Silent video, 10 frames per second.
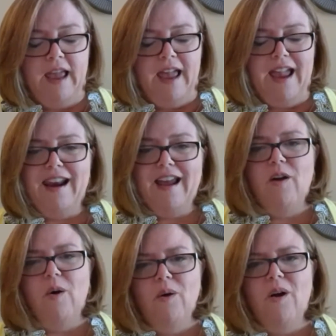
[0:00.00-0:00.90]
And I
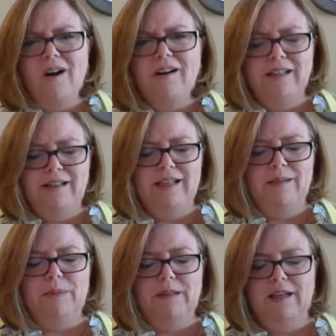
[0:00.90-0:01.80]
wholeheartedly
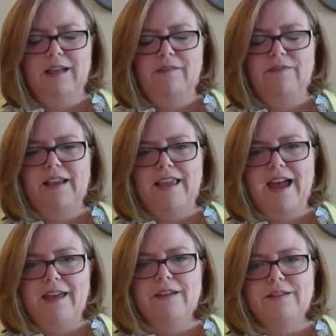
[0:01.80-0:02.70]
believe that
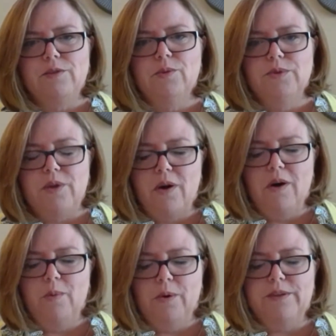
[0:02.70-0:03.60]
Catholic schools
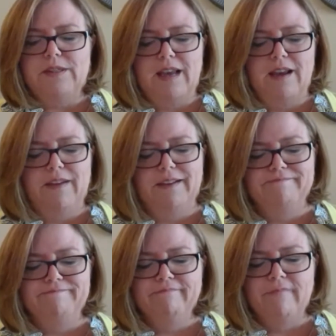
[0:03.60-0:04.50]
are worth saving.
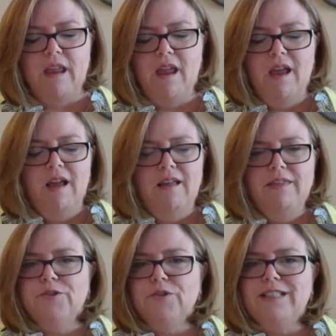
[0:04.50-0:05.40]

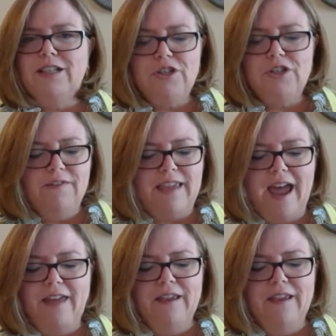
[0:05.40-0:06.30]
The tradition of
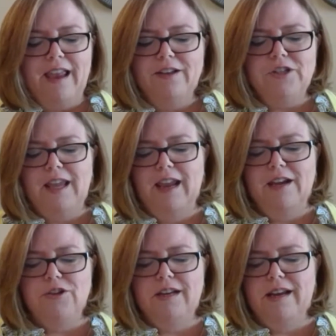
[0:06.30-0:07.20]
Catholic
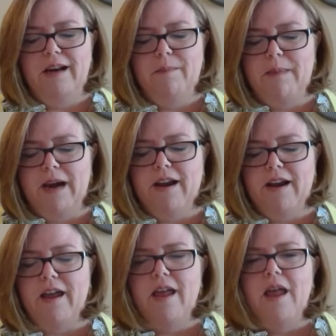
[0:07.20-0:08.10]
education in
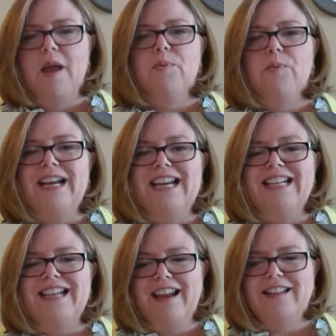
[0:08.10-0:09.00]
America
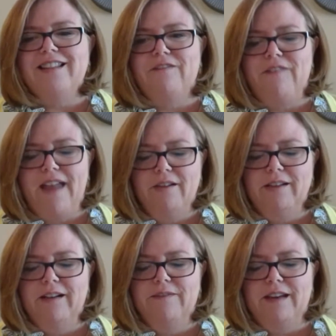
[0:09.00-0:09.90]
predates the
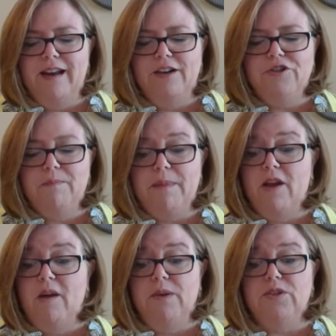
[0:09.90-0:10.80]
founding of the nation
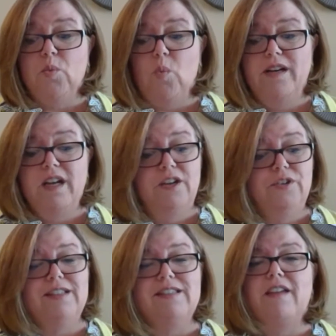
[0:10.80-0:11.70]
by almost
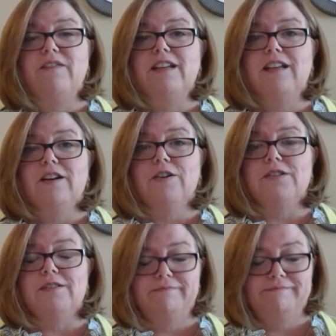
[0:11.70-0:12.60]
170
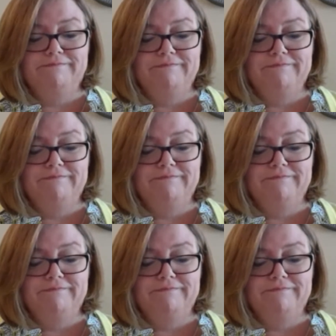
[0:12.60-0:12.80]
years.